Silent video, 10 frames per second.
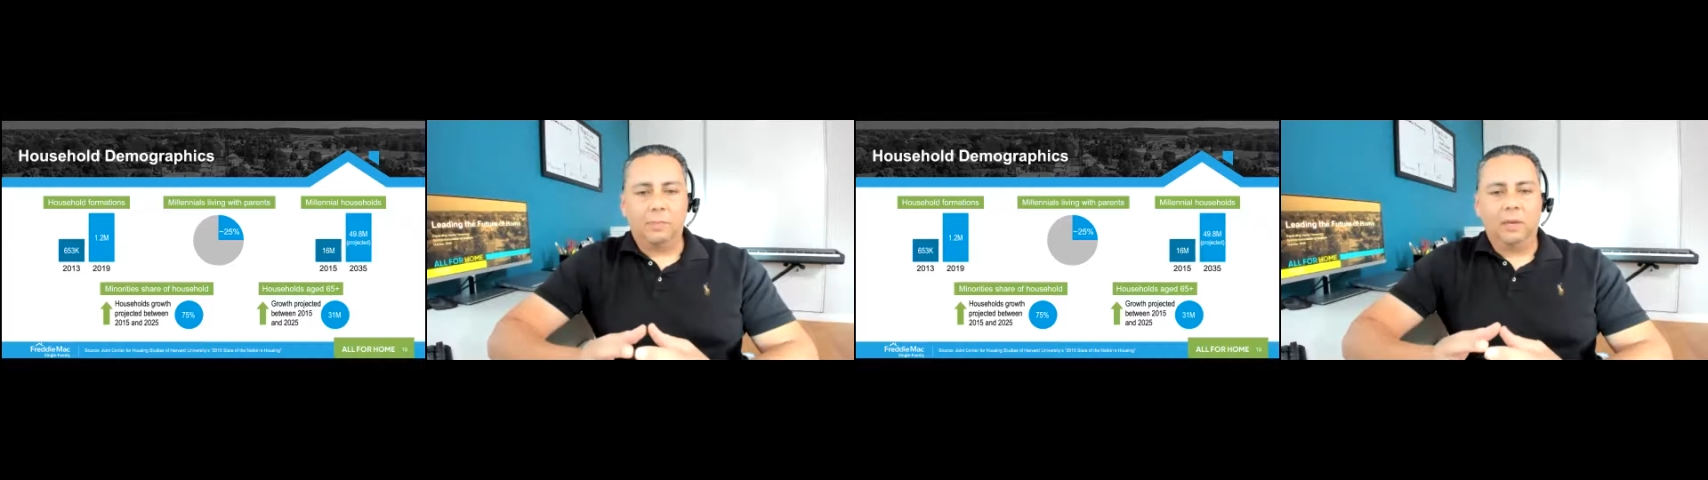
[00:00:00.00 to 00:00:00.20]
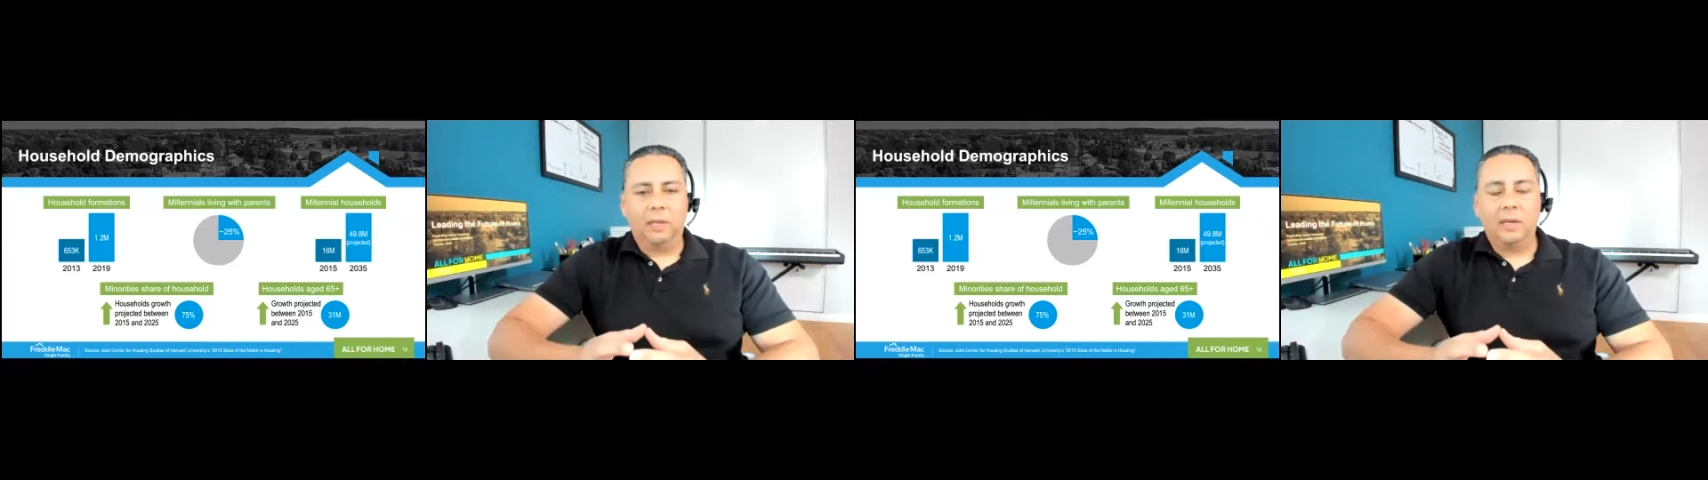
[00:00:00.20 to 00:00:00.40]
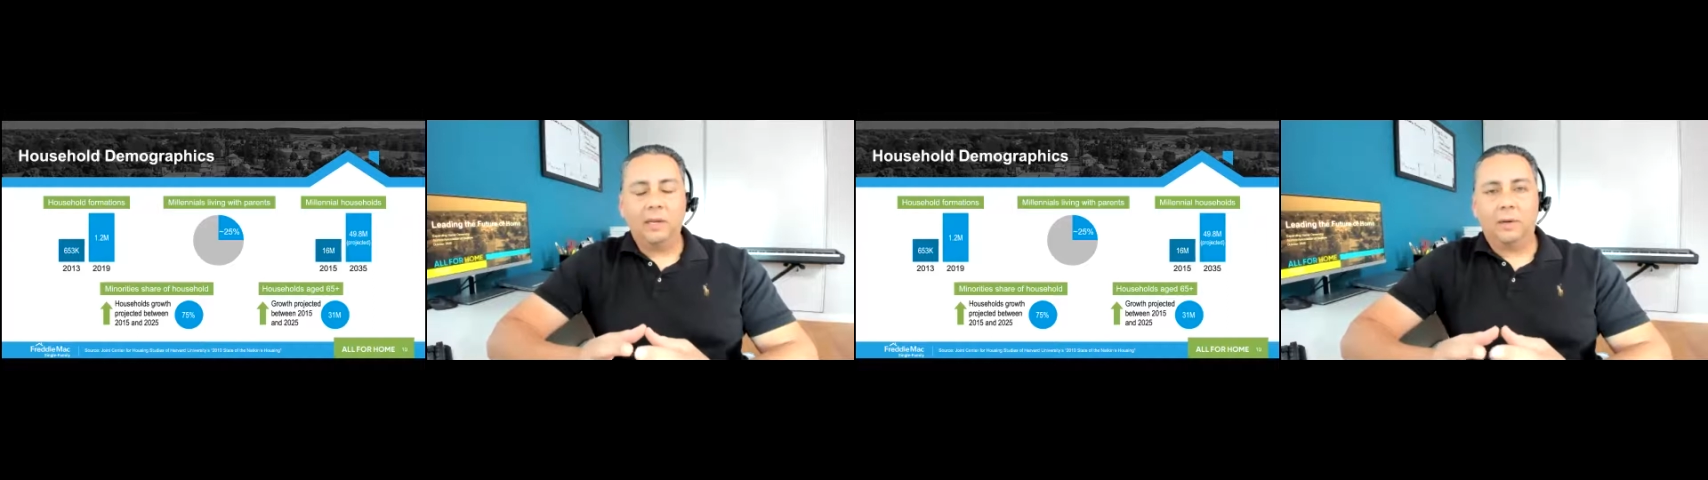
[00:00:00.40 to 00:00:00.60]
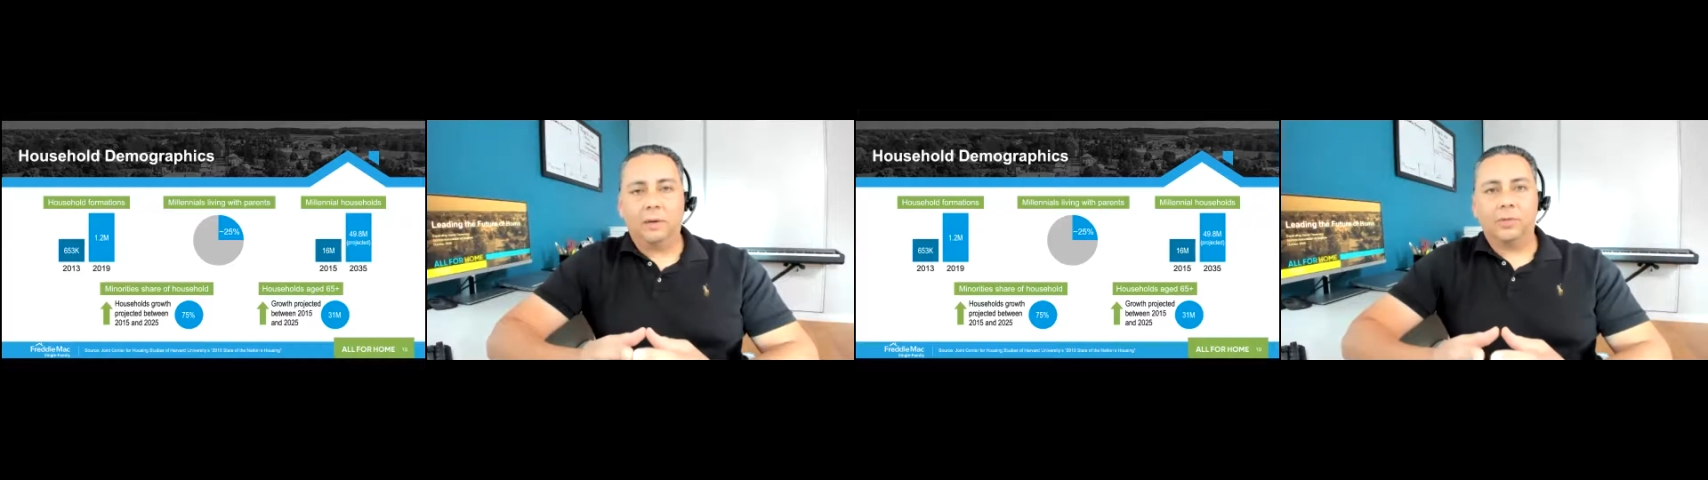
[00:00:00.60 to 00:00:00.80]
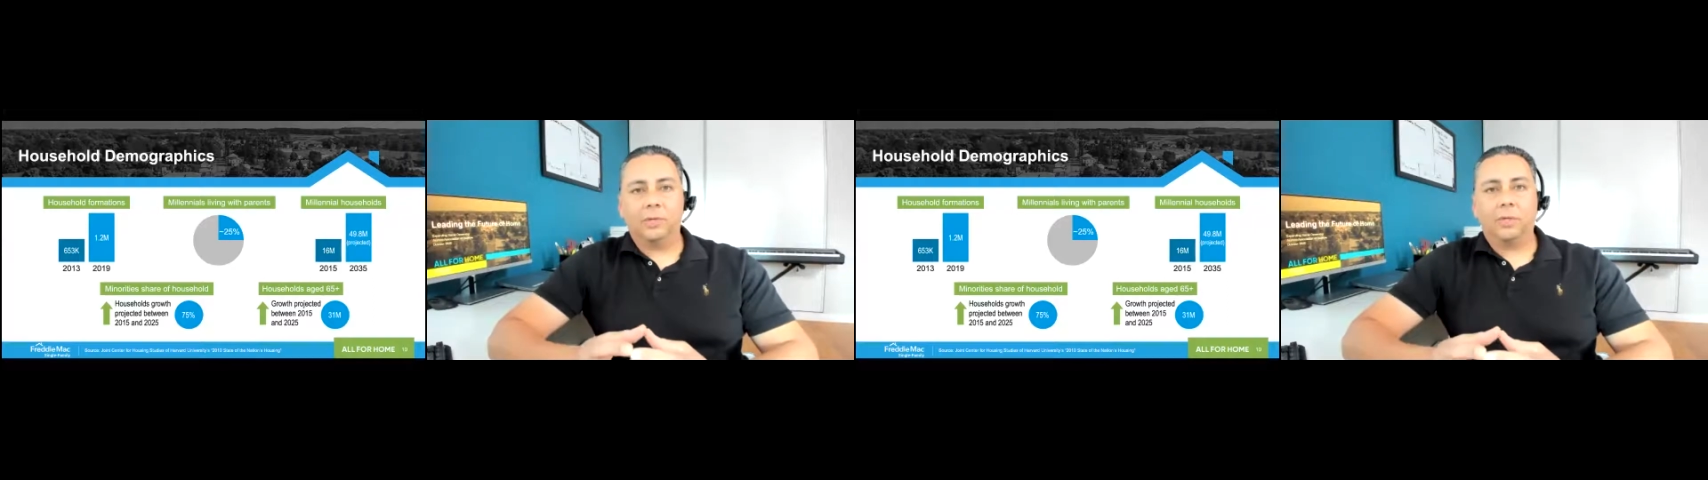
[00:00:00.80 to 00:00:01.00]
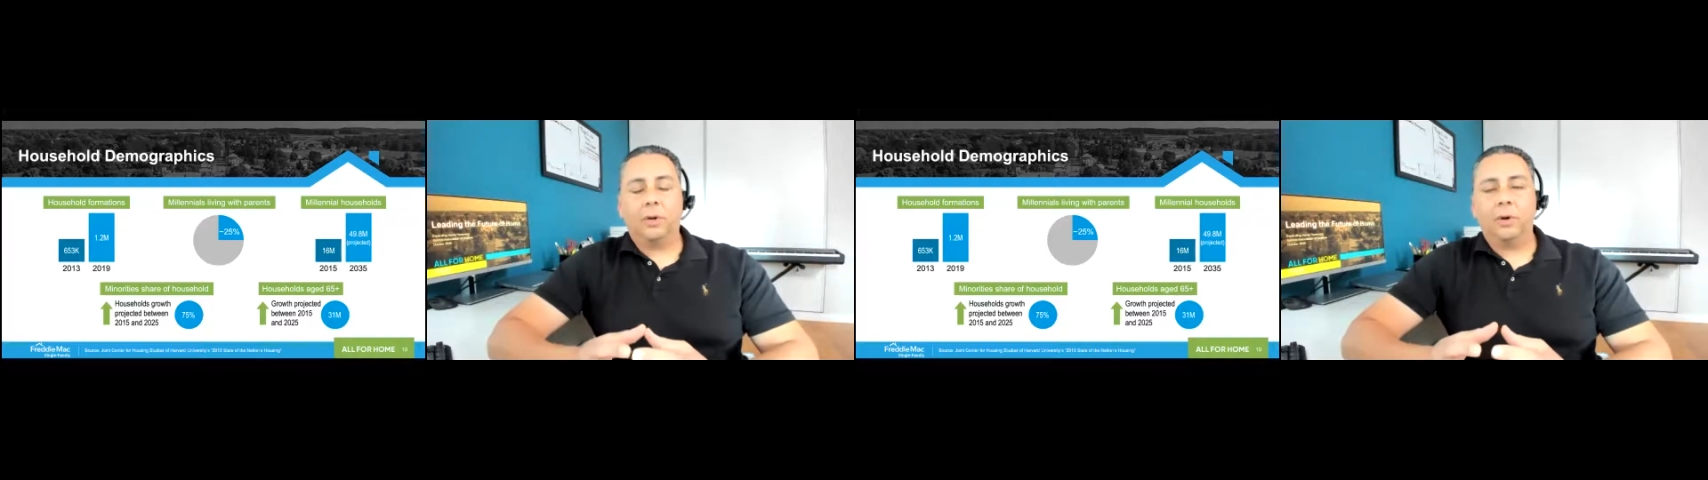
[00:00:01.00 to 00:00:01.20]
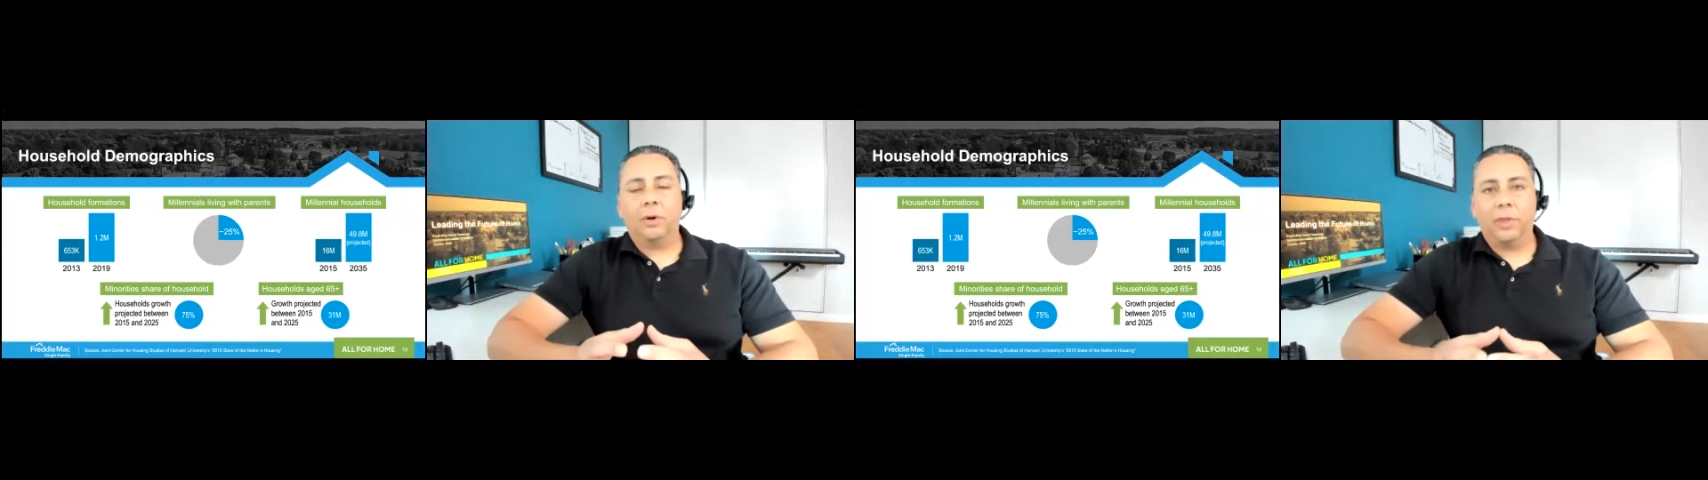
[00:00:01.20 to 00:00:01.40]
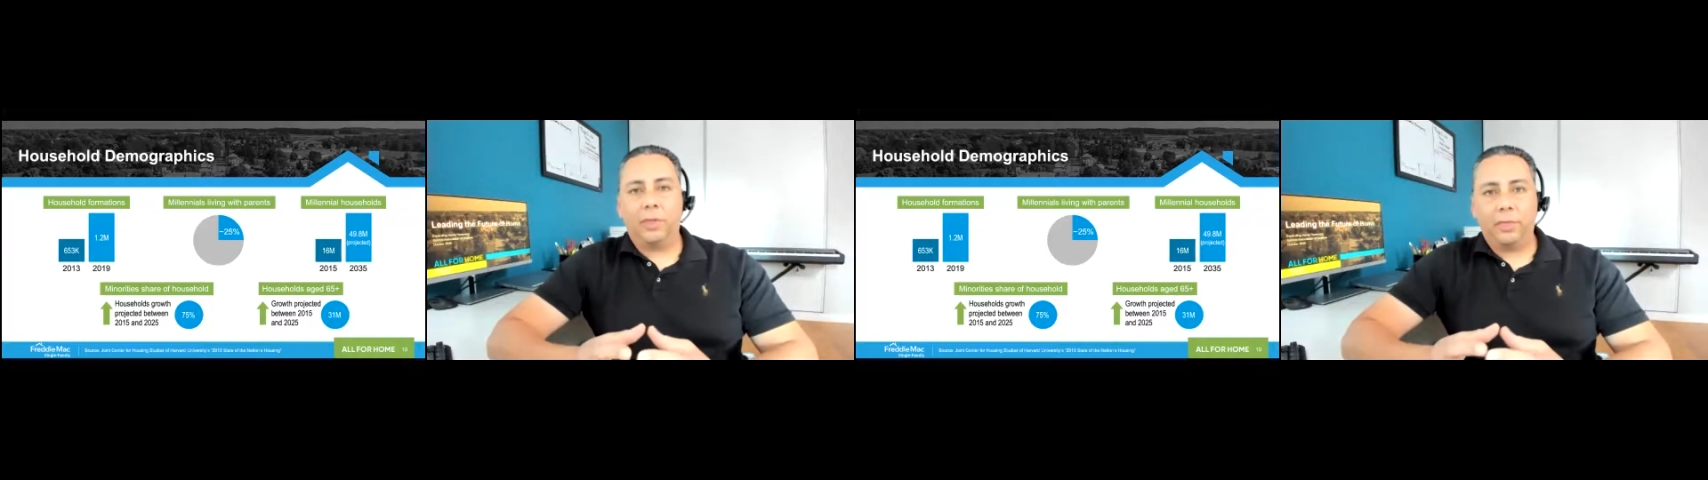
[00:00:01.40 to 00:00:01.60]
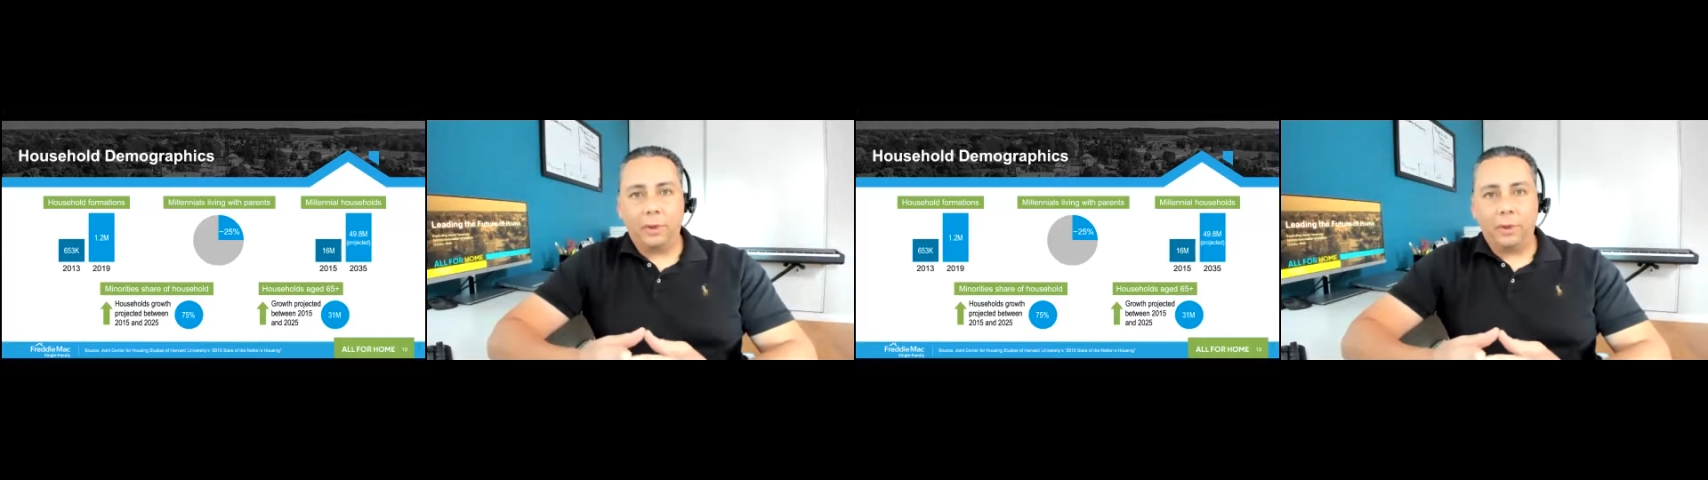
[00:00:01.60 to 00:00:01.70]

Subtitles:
millennial just turned